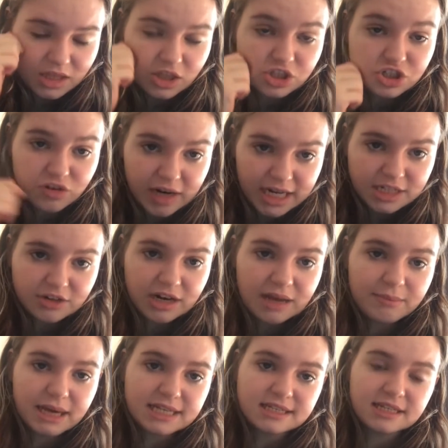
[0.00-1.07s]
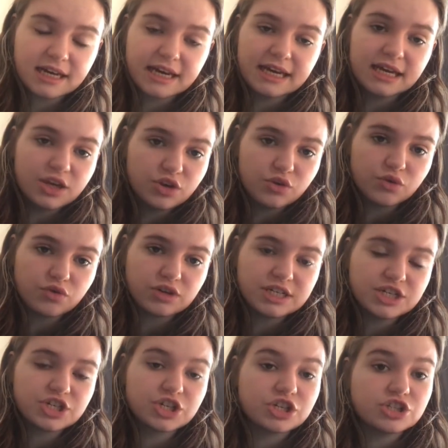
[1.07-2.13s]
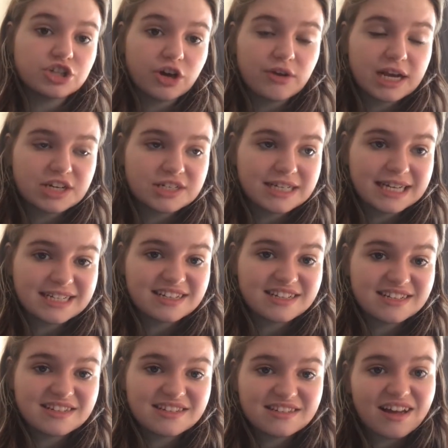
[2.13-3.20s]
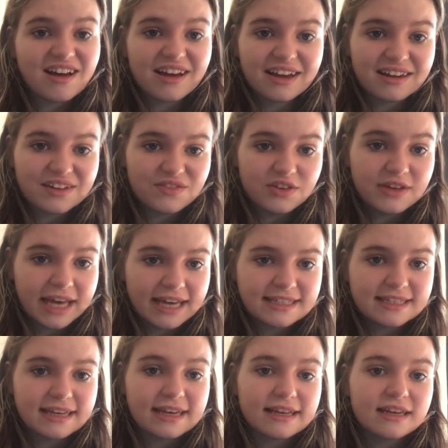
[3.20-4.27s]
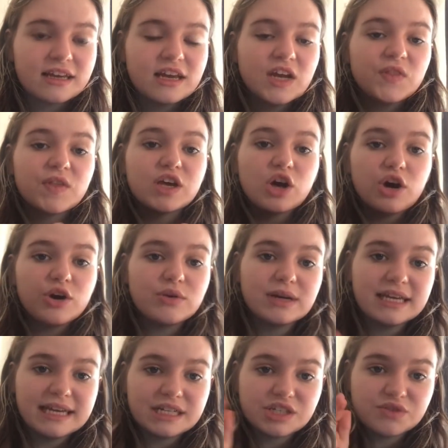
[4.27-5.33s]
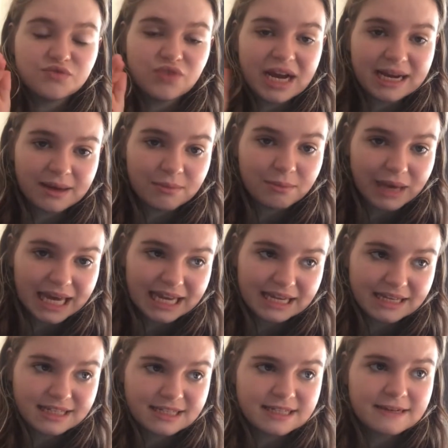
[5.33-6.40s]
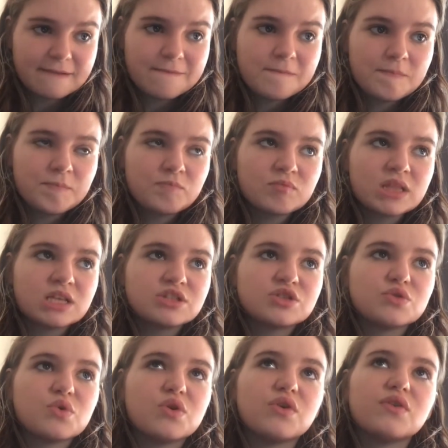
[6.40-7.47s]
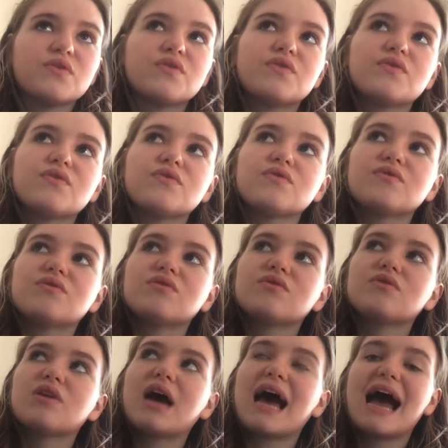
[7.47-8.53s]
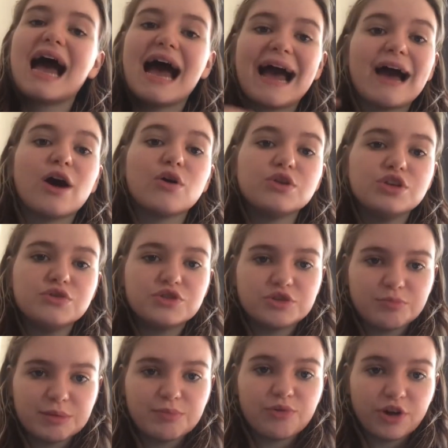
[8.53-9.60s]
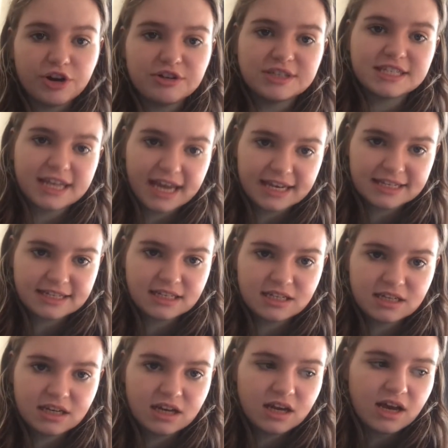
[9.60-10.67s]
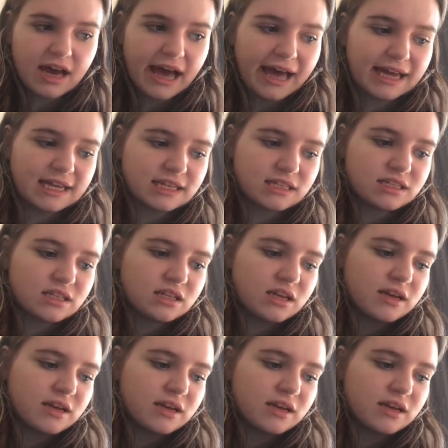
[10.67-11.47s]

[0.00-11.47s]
director and ambassador in your audition don't actually get to decide if you get in. They only get to recommend sort of how you should be processed and